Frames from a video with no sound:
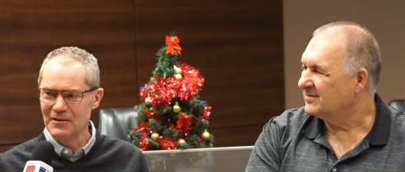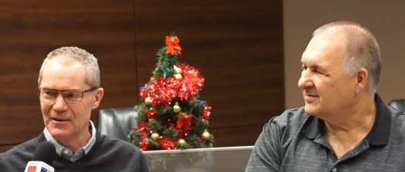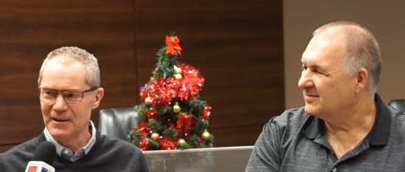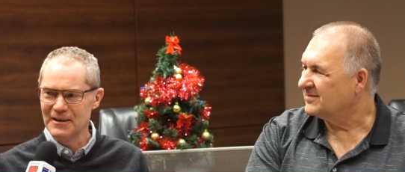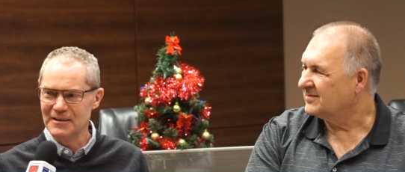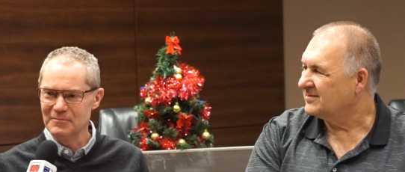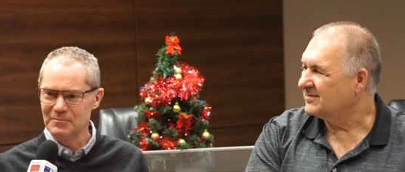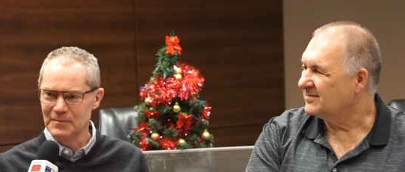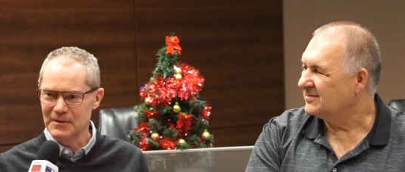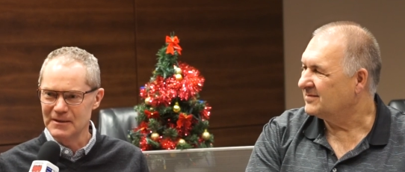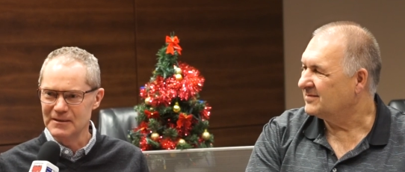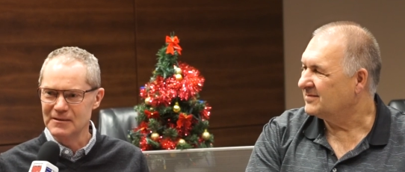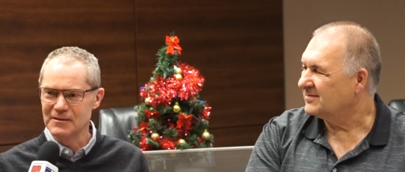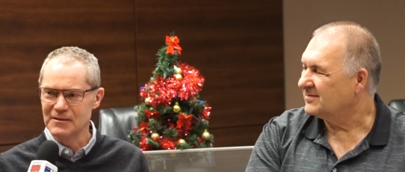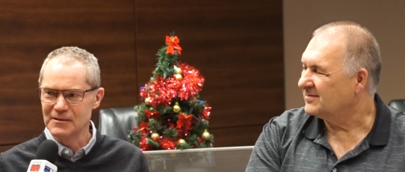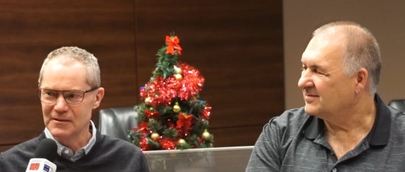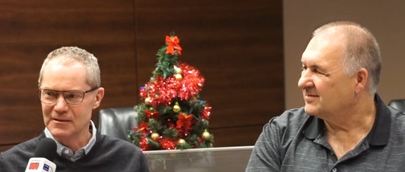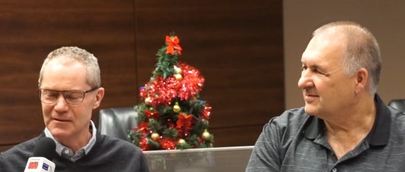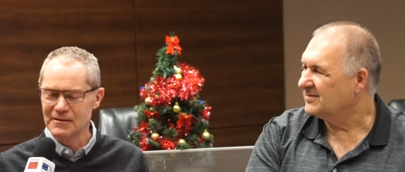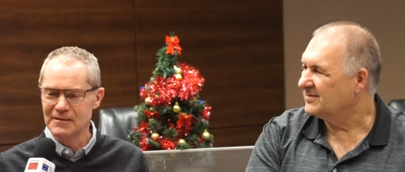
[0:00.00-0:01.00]
Speaker 1: a lot, but
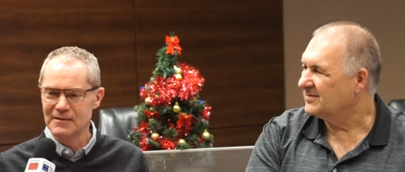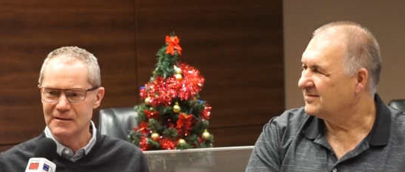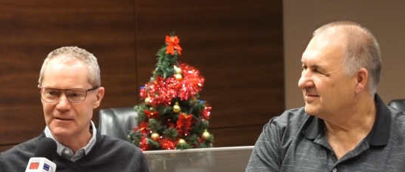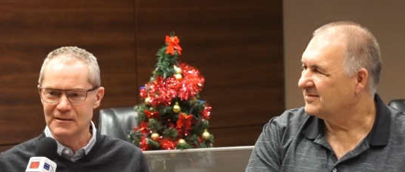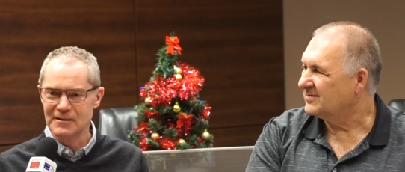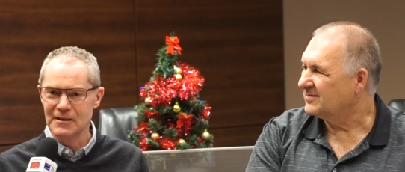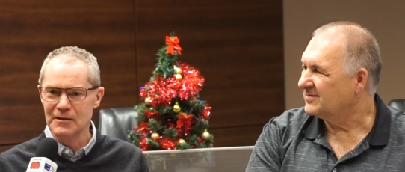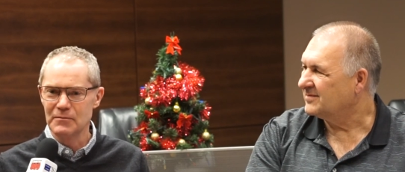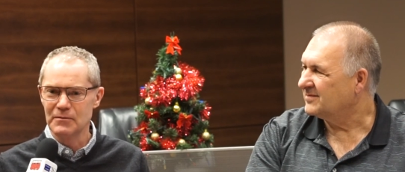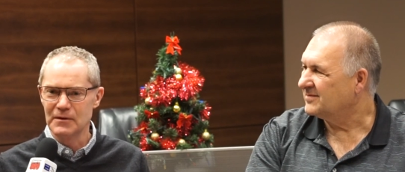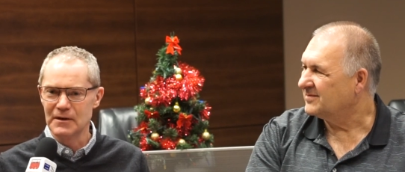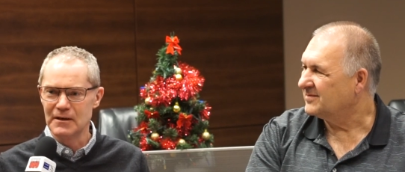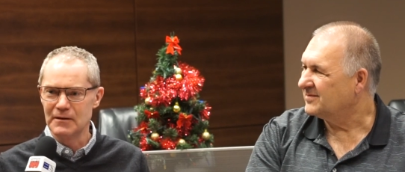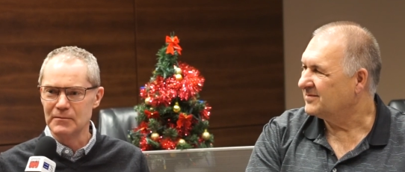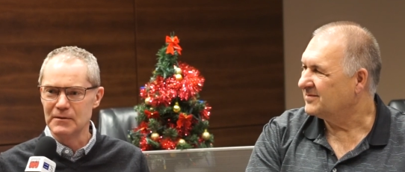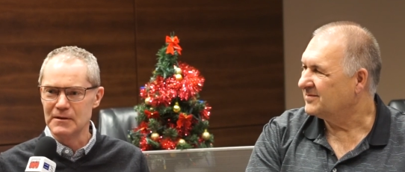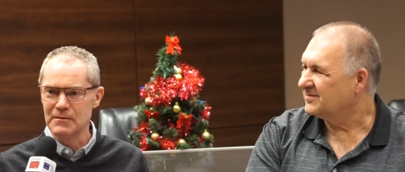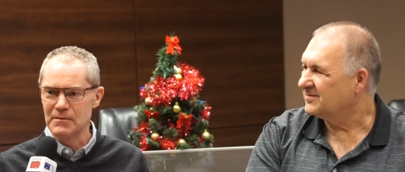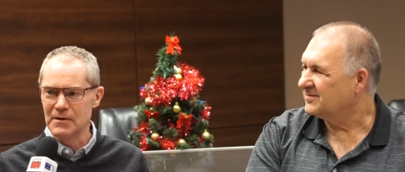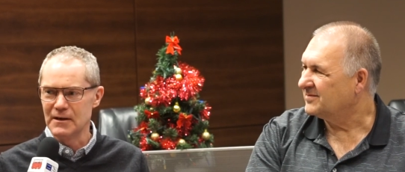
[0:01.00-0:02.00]
just see
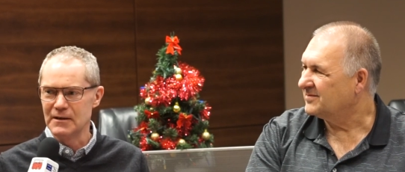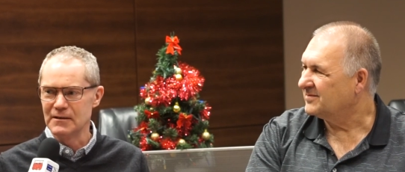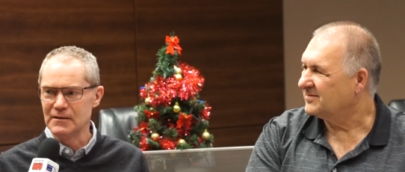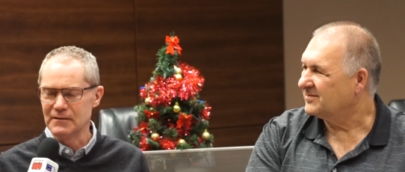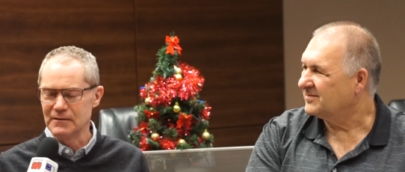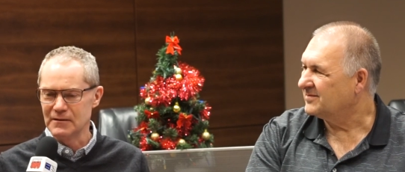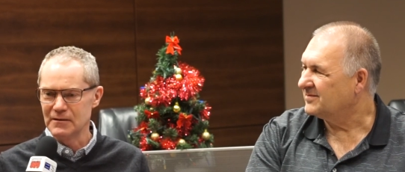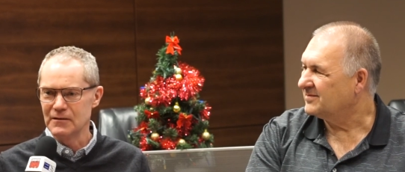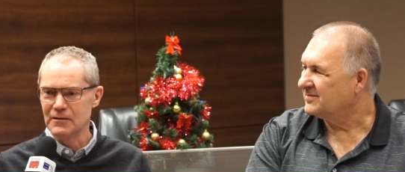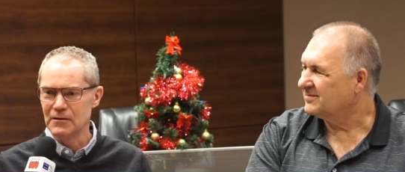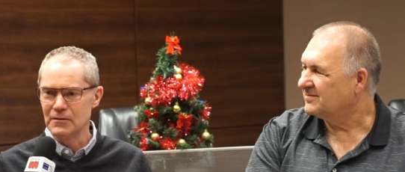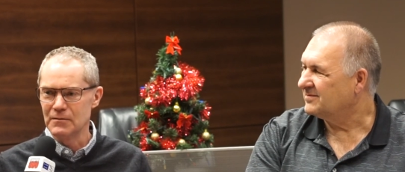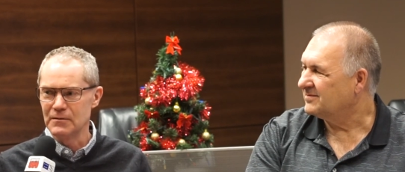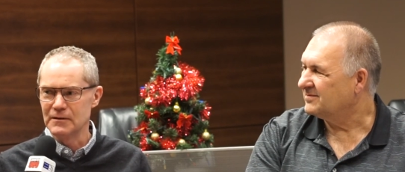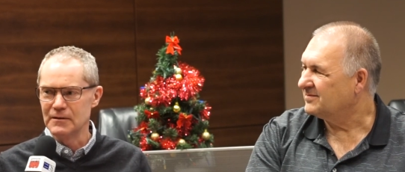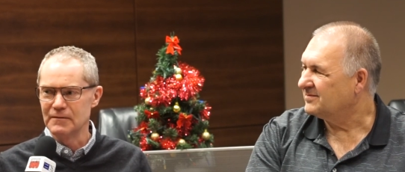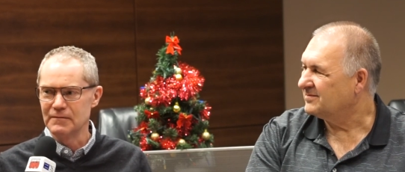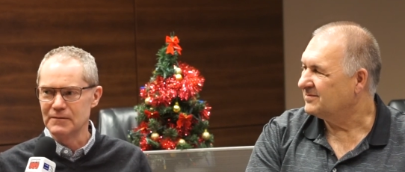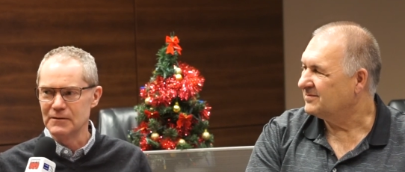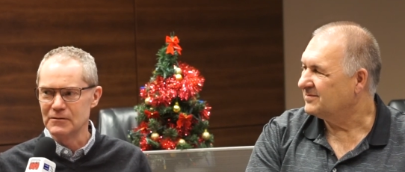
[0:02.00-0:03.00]
where we want to
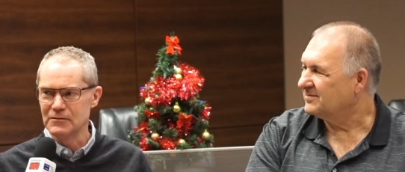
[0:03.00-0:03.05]
go in the